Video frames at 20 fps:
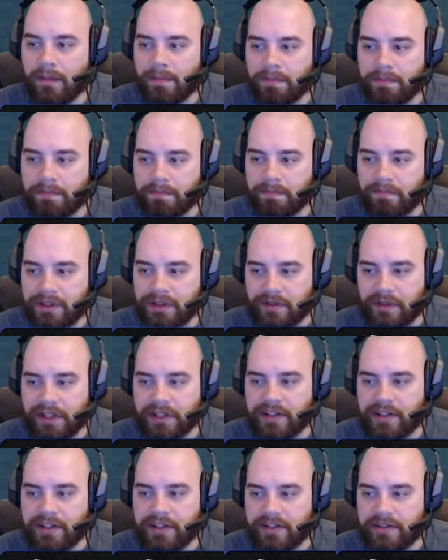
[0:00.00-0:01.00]
Between
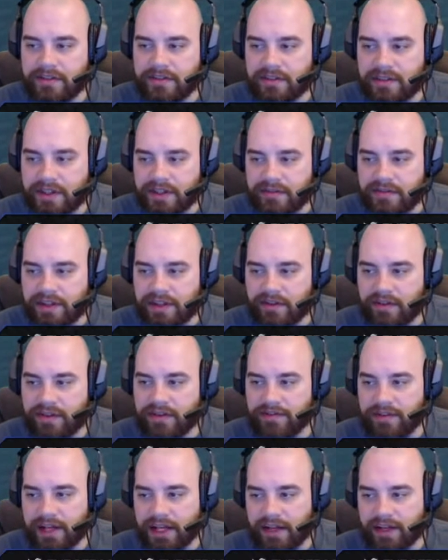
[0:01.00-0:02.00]
a distance of
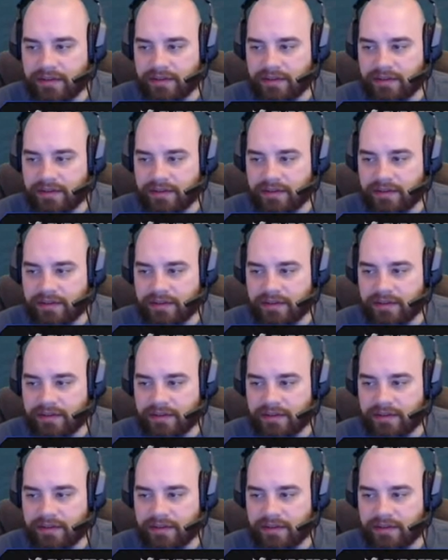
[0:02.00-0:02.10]
75 and